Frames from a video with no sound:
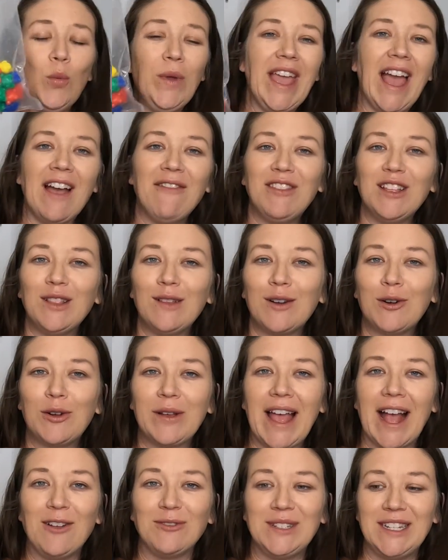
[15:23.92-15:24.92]
We have the little
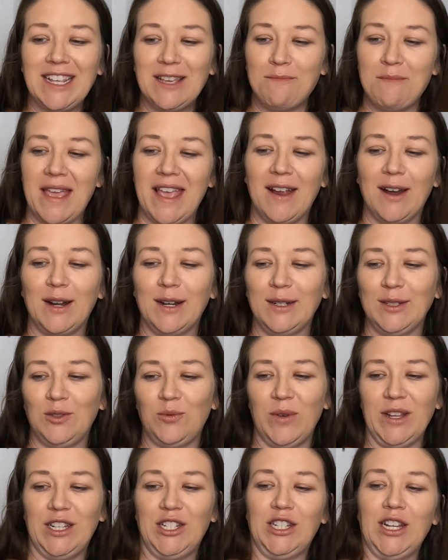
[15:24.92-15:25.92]
counting
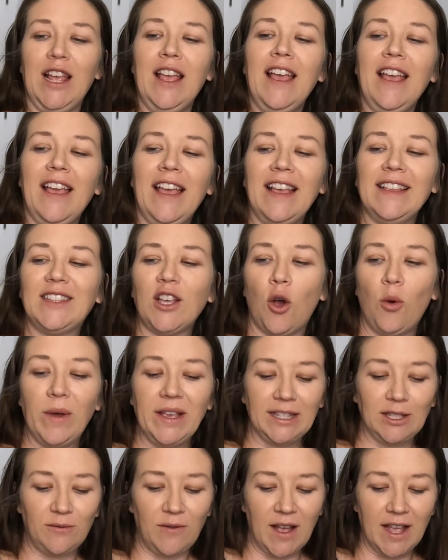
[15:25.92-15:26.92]
bears, which is
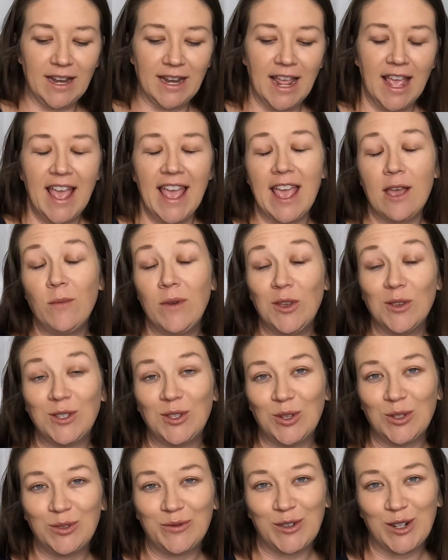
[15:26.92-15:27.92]
always fun, and we
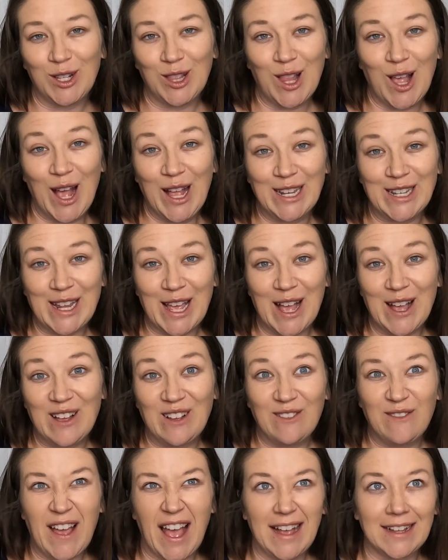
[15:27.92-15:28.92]
use those for a lot
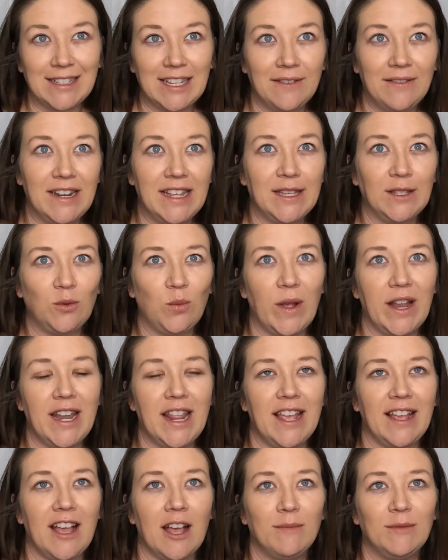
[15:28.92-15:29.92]
of activities
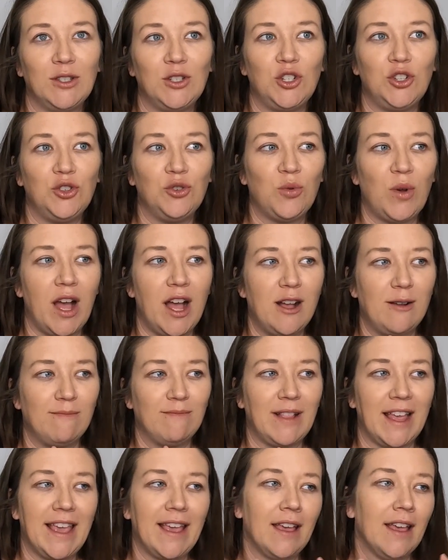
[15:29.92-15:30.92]
when it comes to
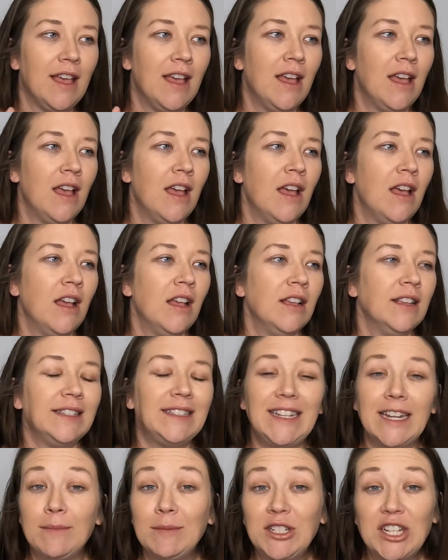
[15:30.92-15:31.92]
like
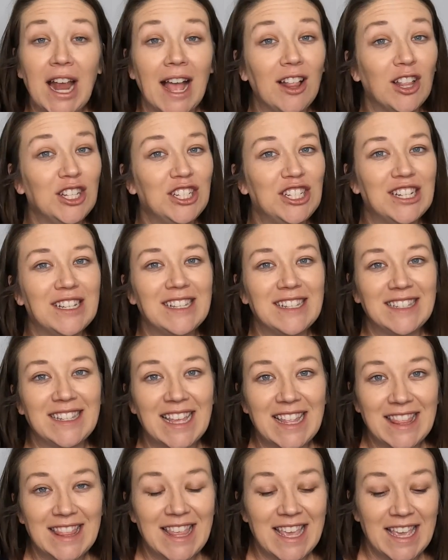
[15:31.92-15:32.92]
STEM challenges
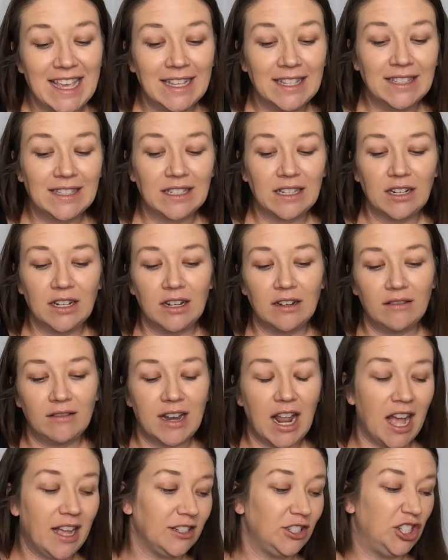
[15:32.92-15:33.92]
and things,
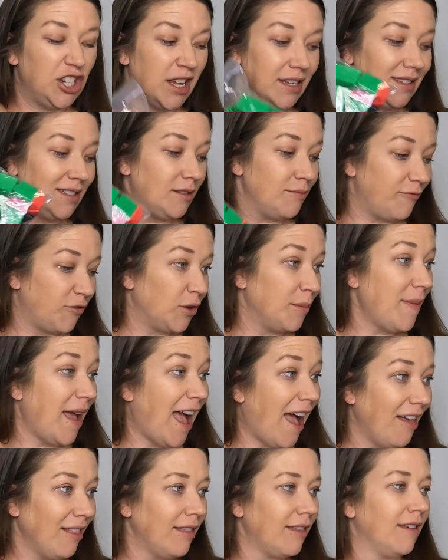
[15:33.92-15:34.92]
not just for
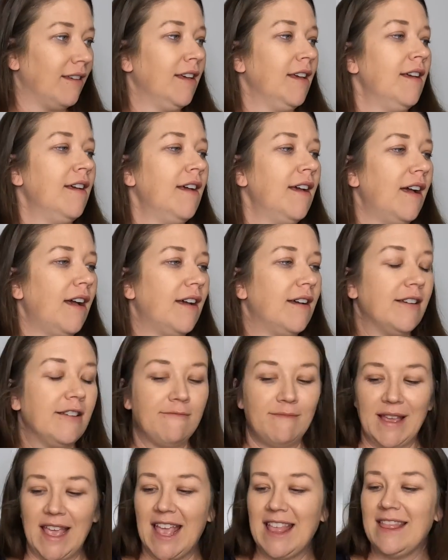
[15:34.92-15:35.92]
math.
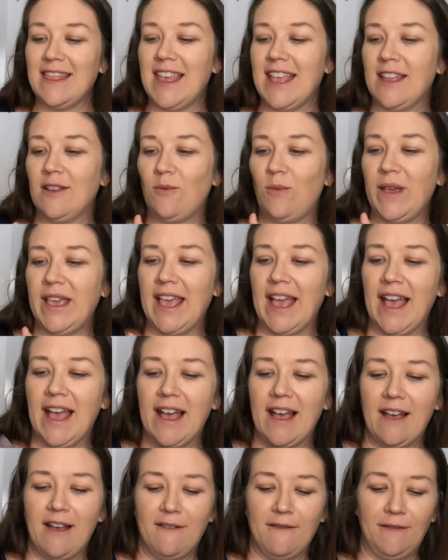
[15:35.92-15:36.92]
And then we
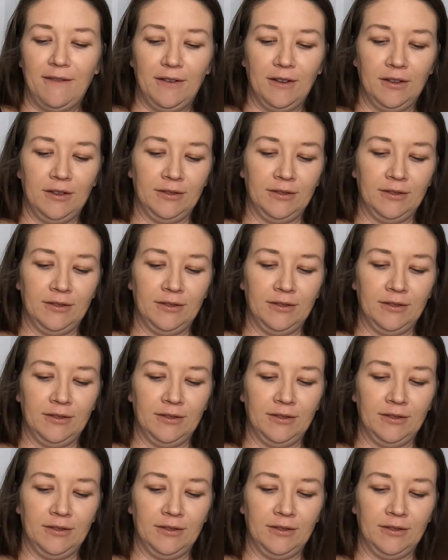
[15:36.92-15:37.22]
have